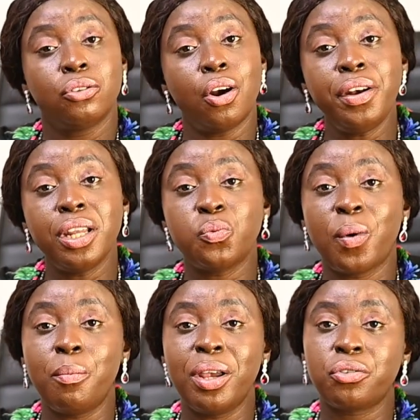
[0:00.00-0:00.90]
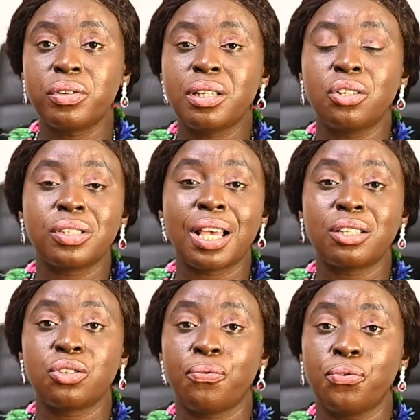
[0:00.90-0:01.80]
During these biometrics, they just
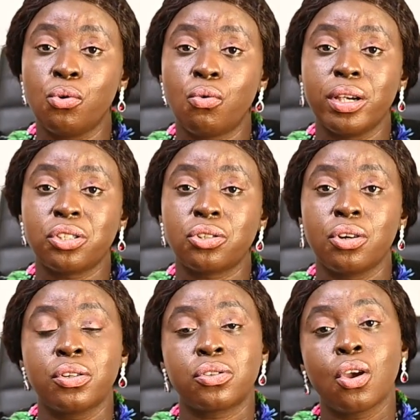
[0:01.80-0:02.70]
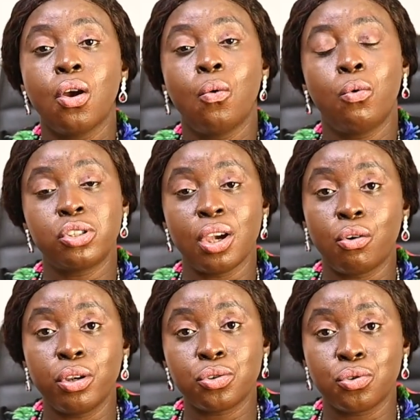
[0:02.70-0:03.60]
ask you a few questions: what you
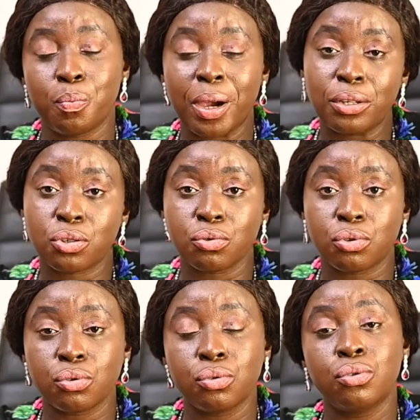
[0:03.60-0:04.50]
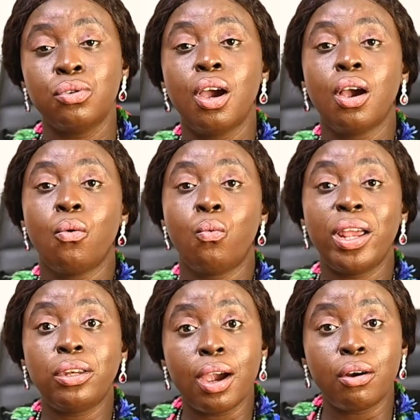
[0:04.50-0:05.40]
are going to Dubai to do,
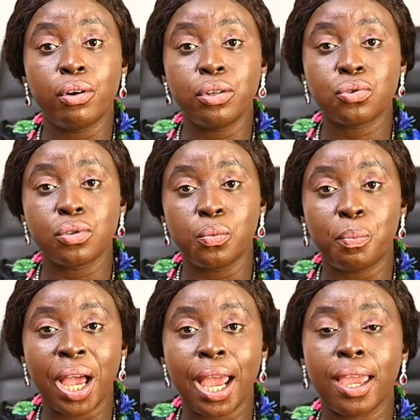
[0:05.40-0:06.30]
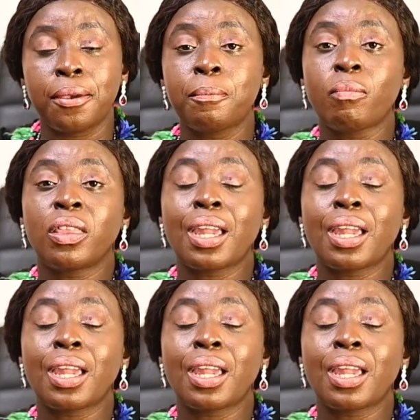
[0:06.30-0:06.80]
when you are going to Dubai,